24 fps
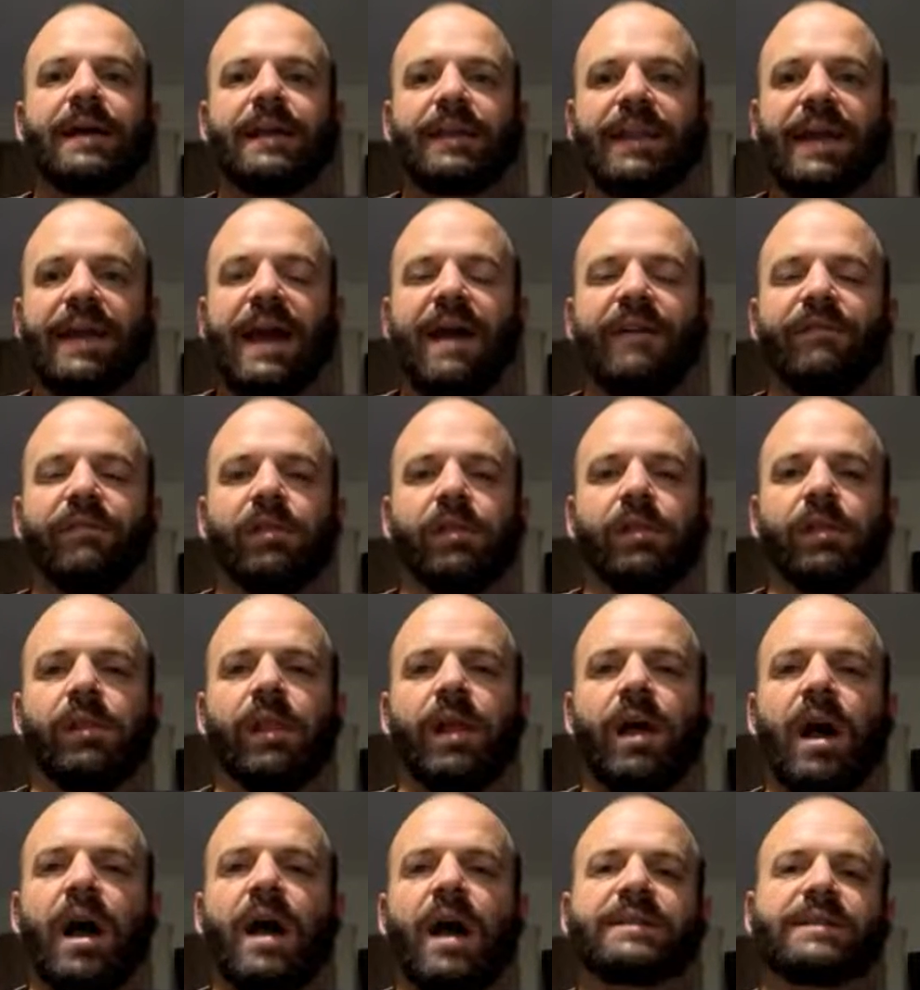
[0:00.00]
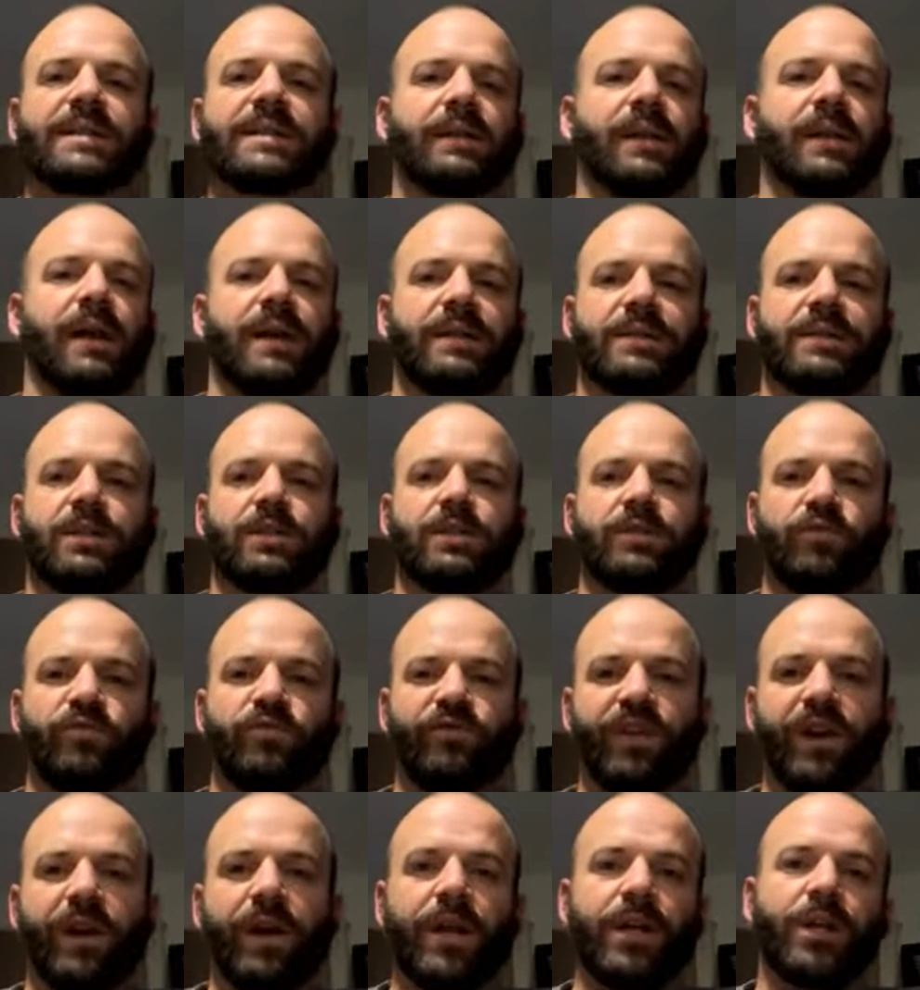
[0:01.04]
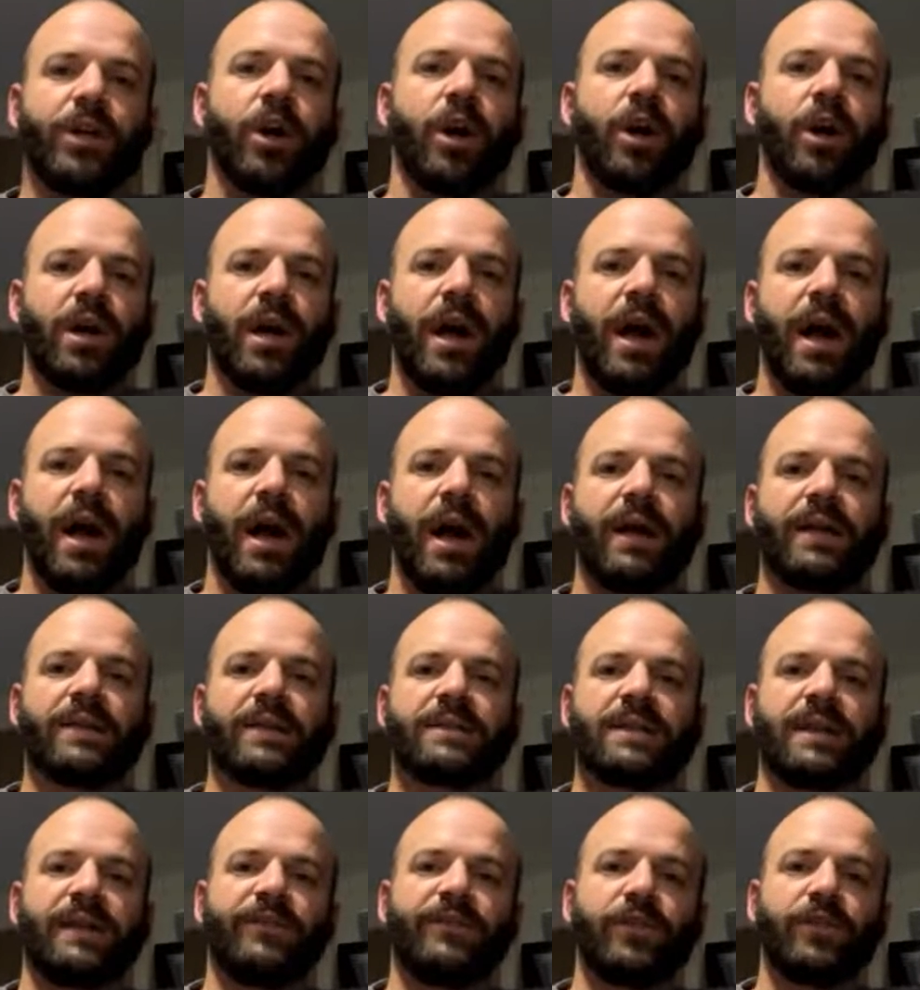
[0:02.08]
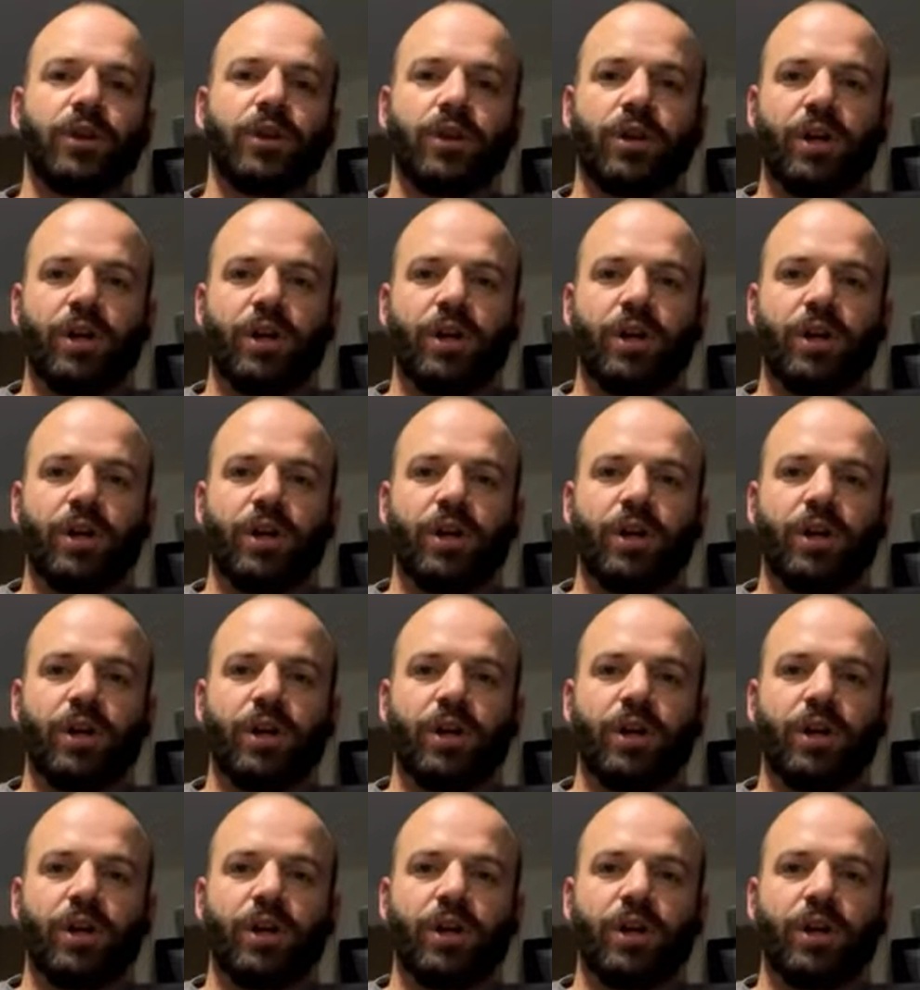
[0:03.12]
they have lots and lots of very dark hides if you're